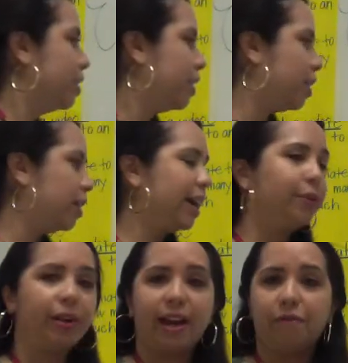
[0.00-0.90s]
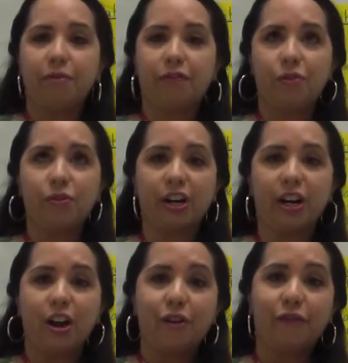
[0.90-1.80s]
All right, we have a
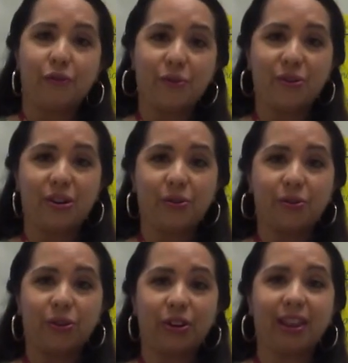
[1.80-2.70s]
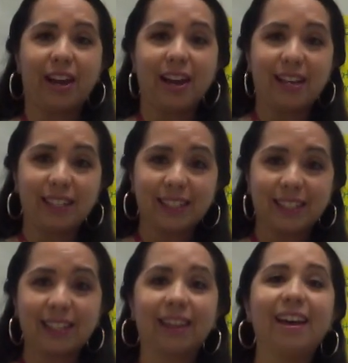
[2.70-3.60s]
4. 4 or
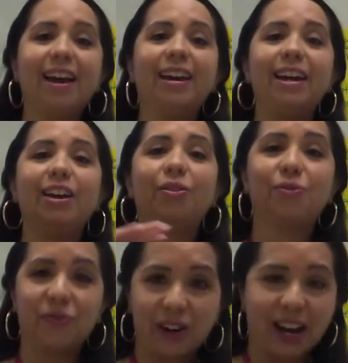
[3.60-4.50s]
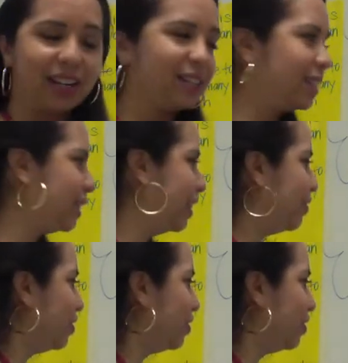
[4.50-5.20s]
less, let it rest. Leave it